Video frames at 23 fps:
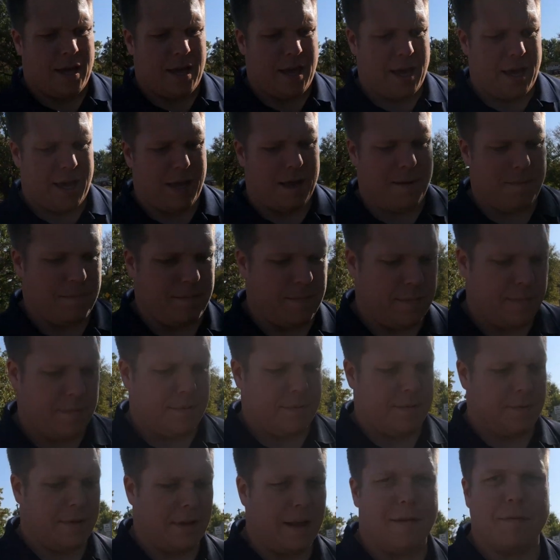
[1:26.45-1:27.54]
and
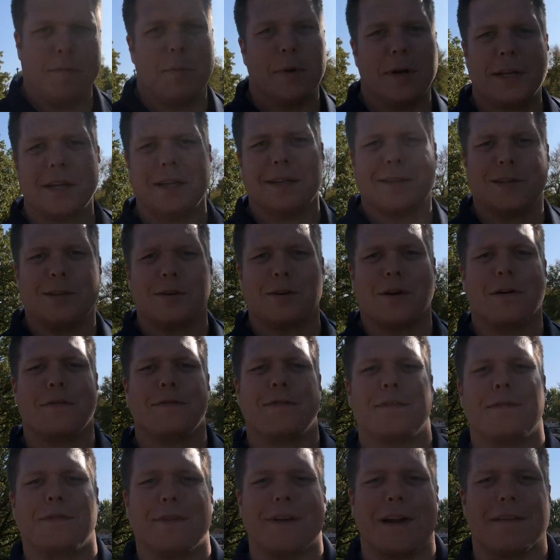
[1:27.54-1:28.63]
everybody gets a
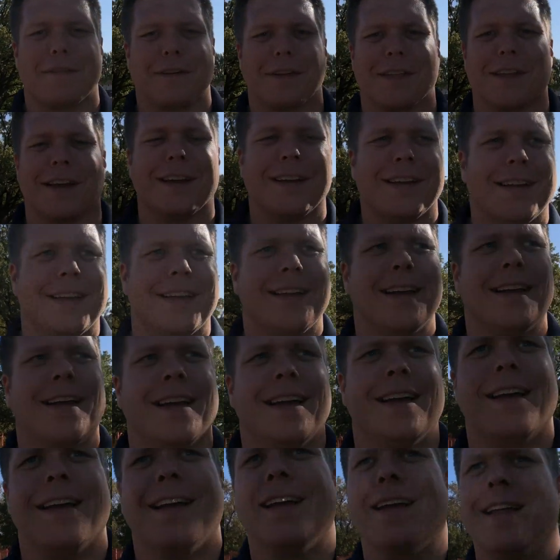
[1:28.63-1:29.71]
trophy for everything.
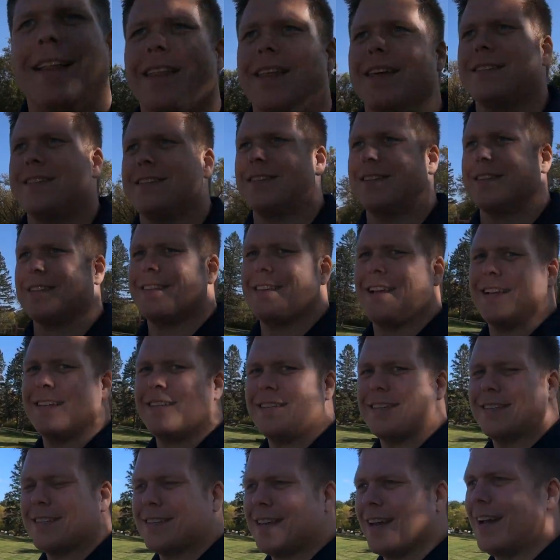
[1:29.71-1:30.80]
That
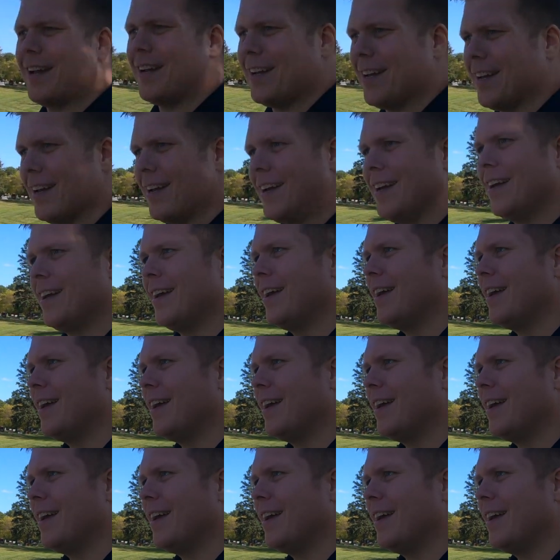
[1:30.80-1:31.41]
success is kind of,